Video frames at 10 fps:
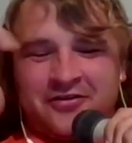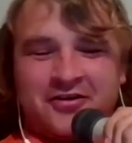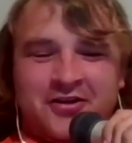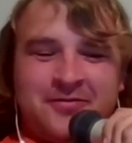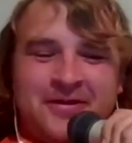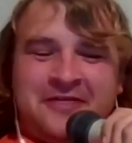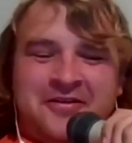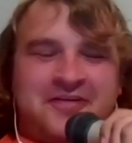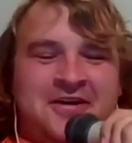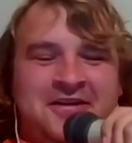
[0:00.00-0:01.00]
car battery,
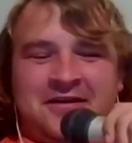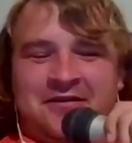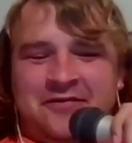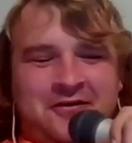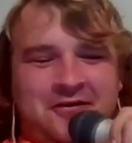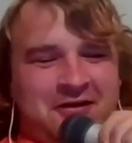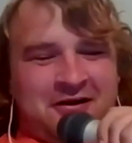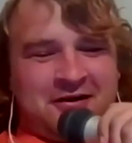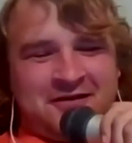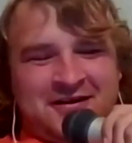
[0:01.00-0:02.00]
they're not that far off,
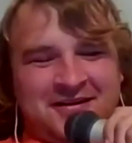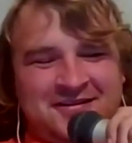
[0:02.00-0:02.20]
honestly.